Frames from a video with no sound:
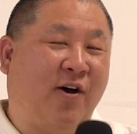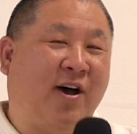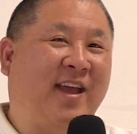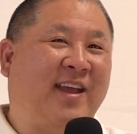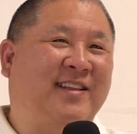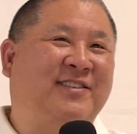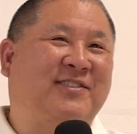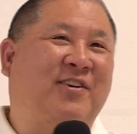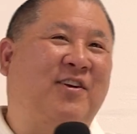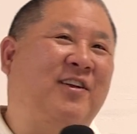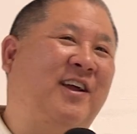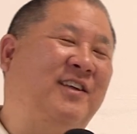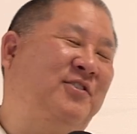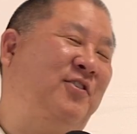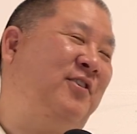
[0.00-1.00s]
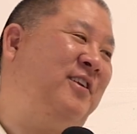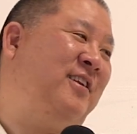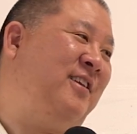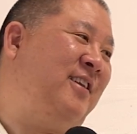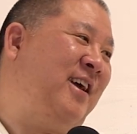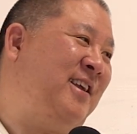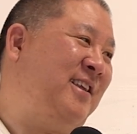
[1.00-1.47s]
No, I started
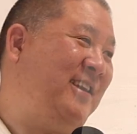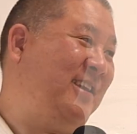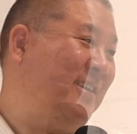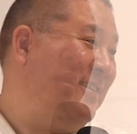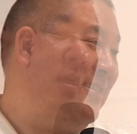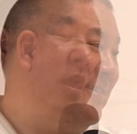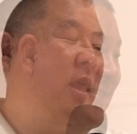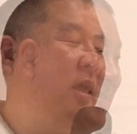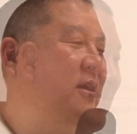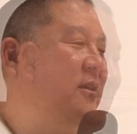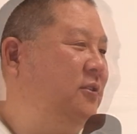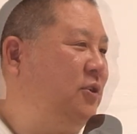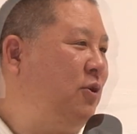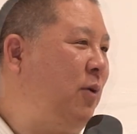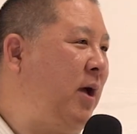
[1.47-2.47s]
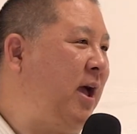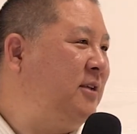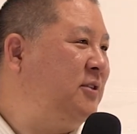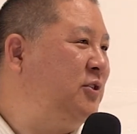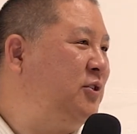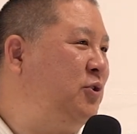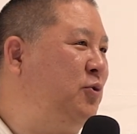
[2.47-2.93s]
in '90. So
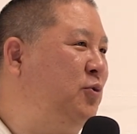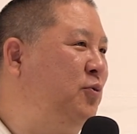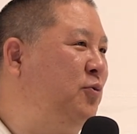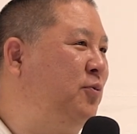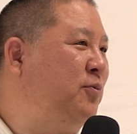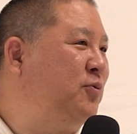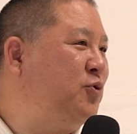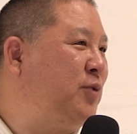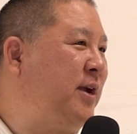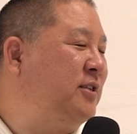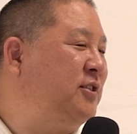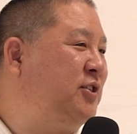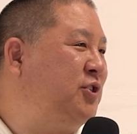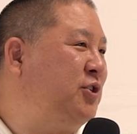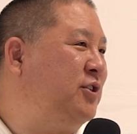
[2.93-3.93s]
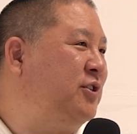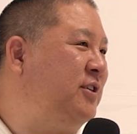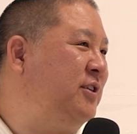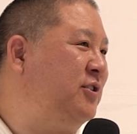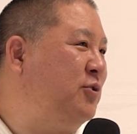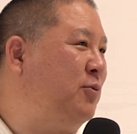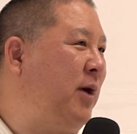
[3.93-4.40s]
as you transitioned
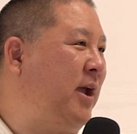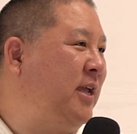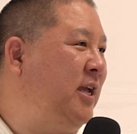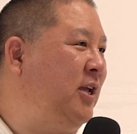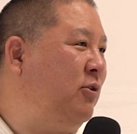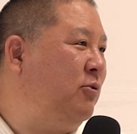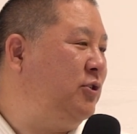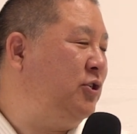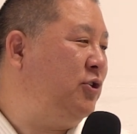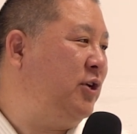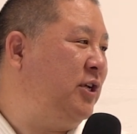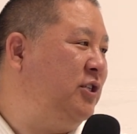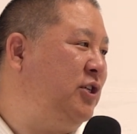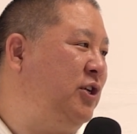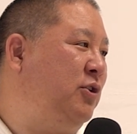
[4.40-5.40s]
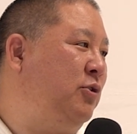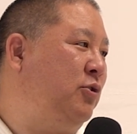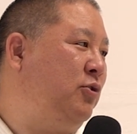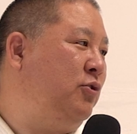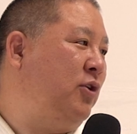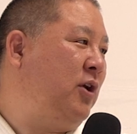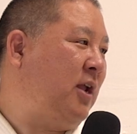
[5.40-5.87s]
into Aikido, did you continue
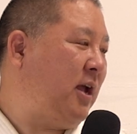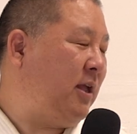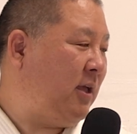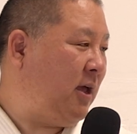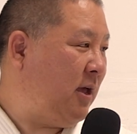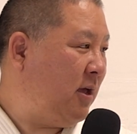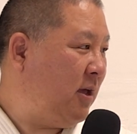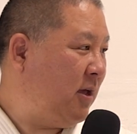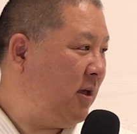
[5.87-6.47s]
to do karate?